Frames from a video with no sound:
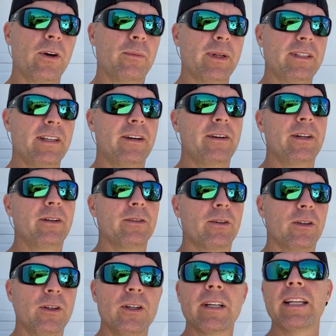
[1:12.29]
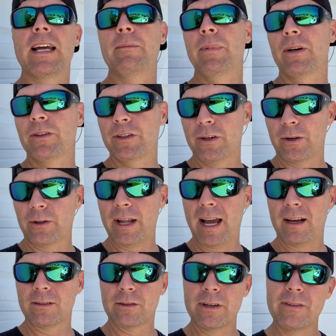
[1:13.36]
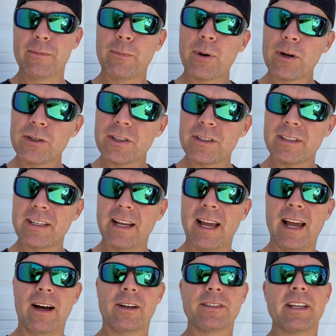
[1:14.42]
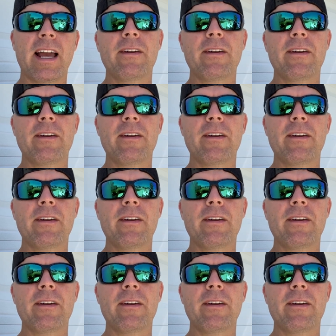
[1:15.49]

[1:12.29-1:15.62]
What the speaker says: or materials or looking at building your own house or even purchasing a house,